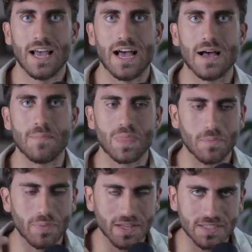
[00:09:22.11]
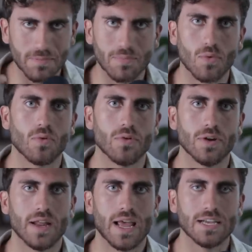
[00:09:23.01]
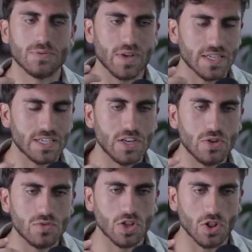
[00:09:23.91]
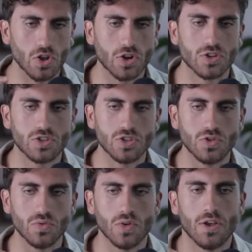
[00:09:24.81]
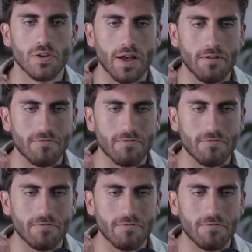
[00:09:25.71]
Um, but it's important as we continue to look to uh,